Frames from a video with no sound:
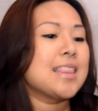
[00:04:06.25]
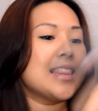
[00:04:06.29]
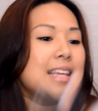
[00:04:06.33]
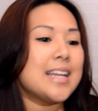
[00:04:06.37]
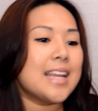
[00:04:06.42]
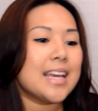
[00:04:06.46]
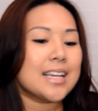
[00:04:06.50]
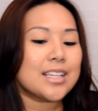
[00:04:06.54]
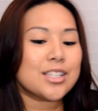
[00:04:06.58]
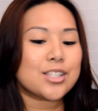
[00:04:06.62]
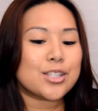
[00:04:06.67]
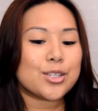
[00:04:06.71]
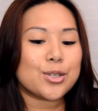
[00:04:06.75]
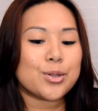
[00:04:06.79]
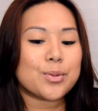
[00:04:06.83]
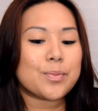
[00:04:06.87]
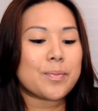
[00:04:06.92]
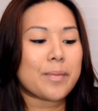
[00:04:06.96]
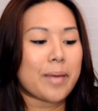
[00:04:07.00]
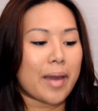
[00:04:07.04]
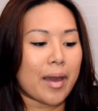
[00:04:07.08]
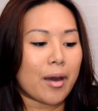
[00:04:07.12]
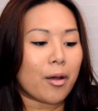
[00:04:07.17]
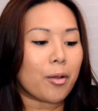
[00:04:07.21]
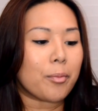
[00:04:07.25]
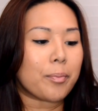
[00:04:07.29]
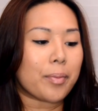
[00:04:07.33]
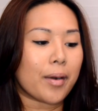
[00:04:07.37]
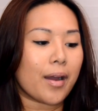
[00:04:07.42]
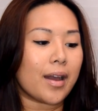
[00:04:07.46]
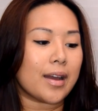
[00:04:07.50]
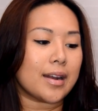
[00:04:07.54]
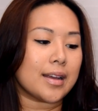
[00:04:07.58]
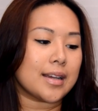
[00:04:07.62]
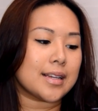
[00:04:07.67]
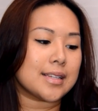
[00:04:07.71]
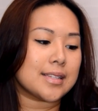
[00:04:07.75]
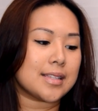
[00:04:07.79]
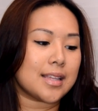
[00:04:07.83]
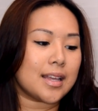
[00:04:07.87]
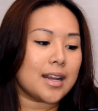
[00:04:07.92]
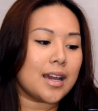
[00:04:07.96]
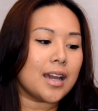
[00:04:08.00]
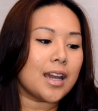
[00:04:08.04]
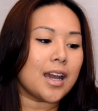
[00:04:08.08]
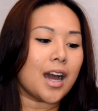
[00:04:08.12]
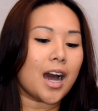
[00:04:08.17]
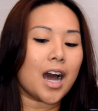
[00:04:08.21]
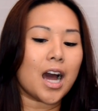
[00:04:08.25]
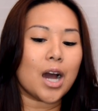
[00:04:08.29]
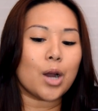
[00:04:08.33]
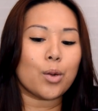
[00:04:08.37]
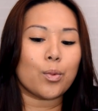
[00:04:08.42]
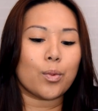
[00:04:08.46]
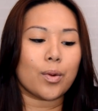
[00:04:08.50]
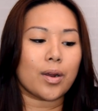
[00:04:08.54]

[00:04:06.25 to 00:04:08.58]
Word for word: The next two mail products that I got